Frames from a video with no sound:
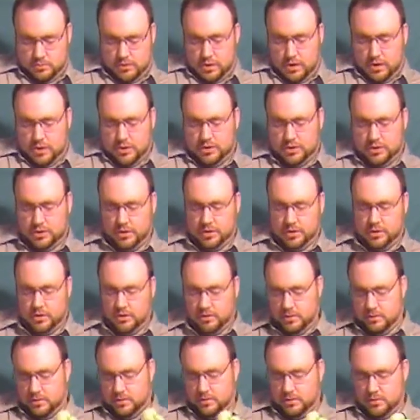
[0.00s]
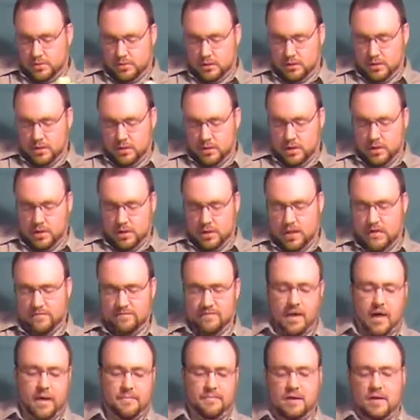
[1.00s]
Actually, if
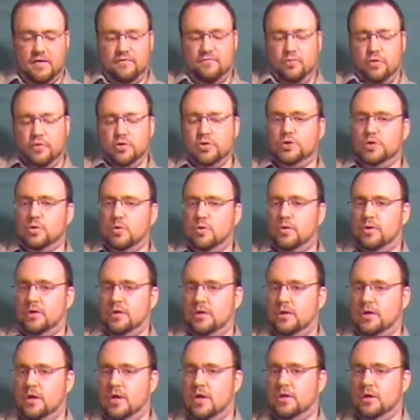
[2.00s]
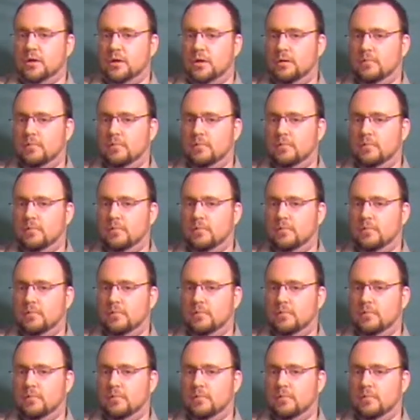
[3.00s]
you happen to have one shorter than the other,